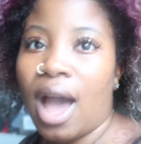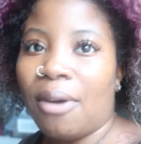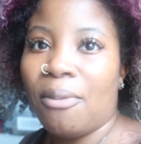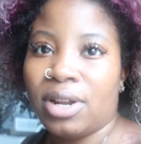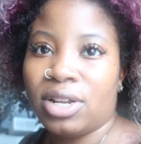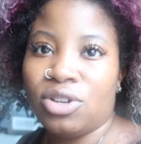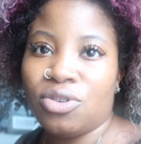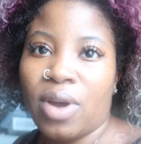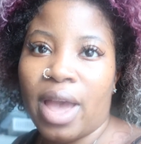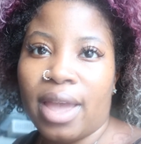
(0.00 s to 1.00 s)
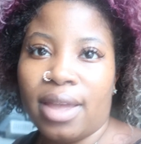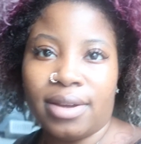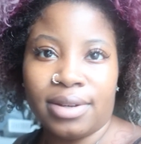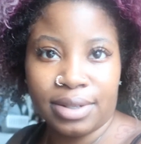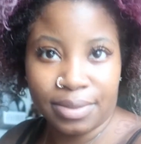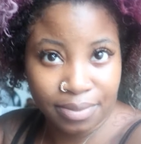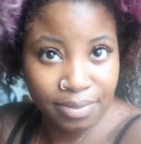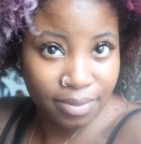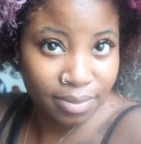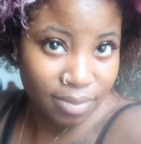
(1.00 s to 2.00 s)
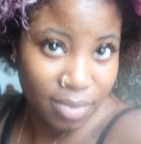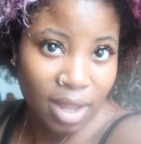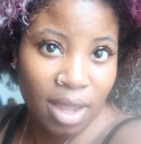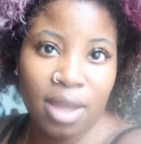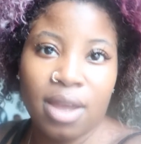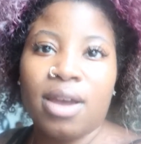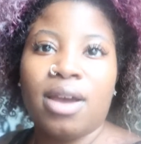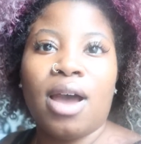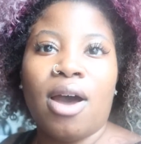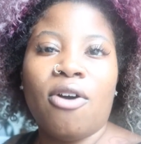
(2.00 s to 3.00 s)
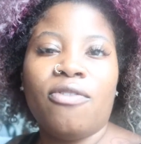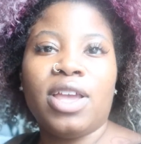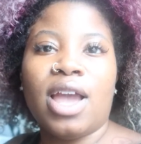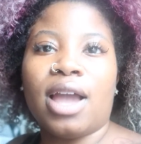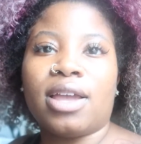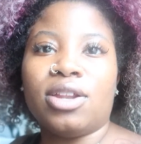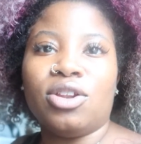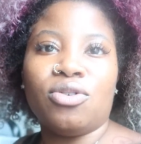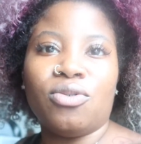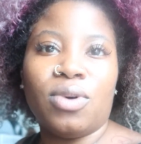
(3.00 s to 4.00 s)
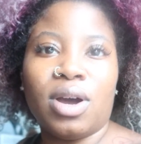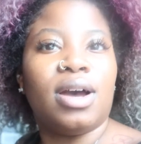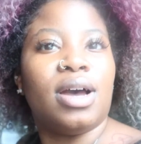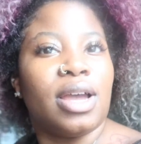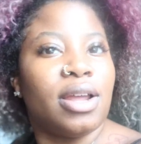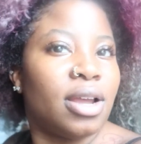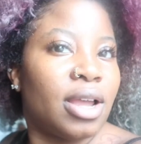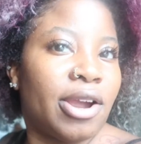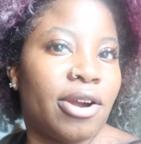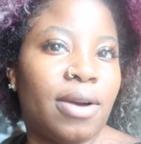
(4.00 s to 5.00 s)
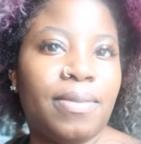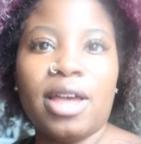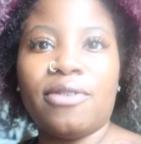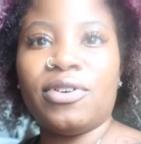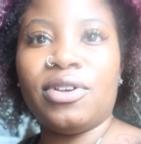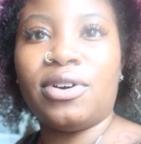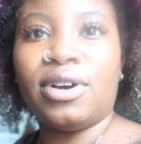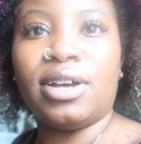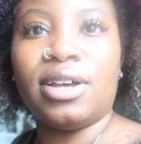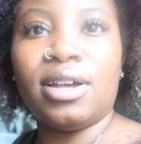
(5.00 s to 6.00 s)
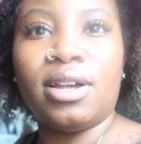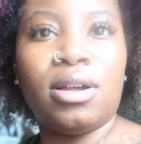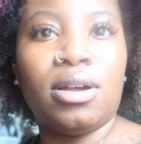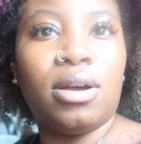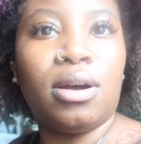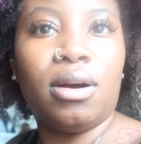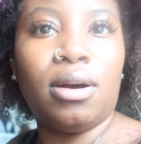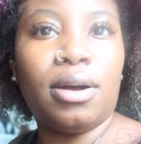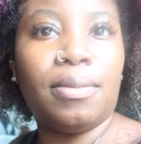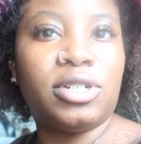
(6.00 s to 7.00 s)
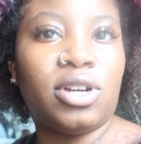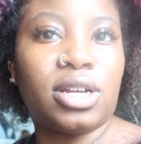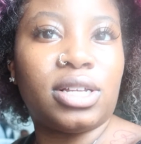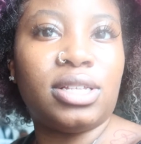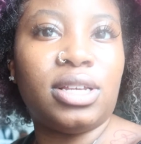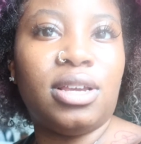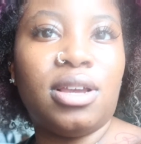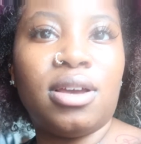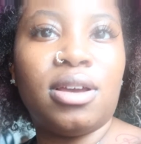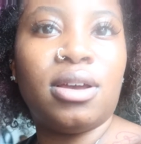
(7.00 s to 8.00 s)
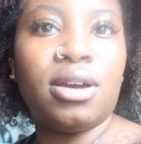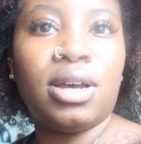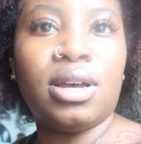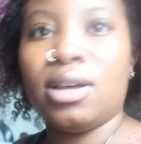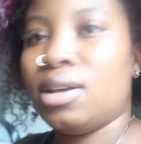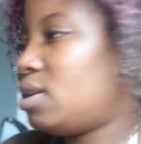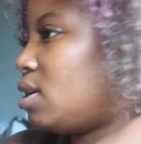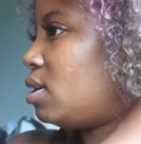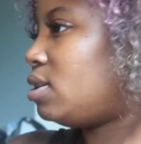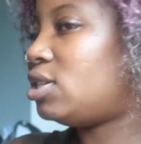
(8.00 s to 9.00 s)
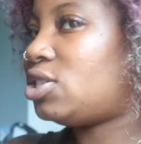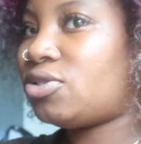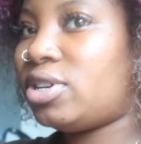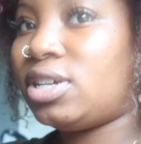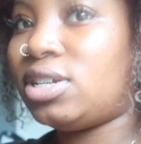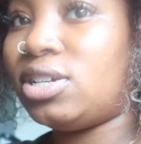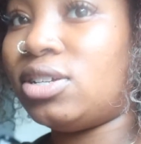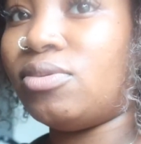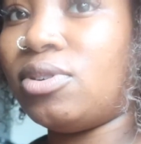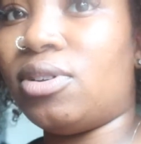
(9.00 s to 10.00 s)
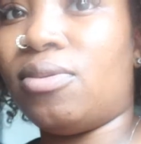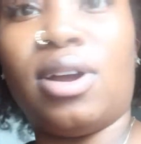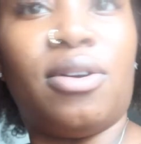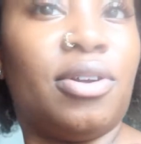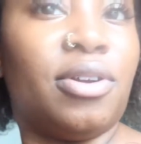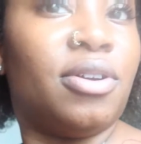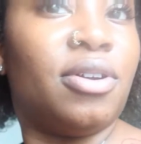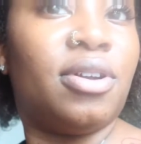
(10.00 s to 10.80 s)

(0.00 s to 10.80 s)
I want to do a, um, hopefully I can do a hair update for y'all. Um, as y'all can see, the shrinkage is real around here.